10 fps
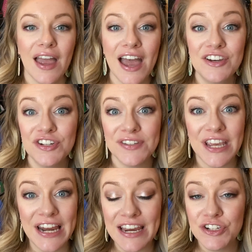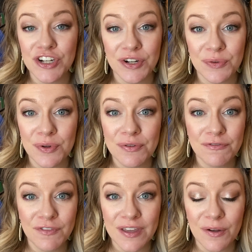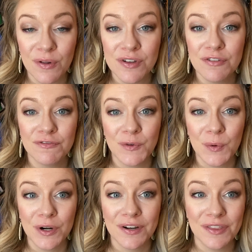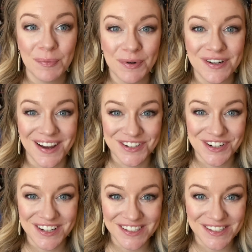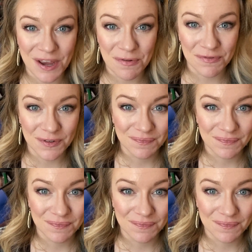and just get a general feel for the production itself.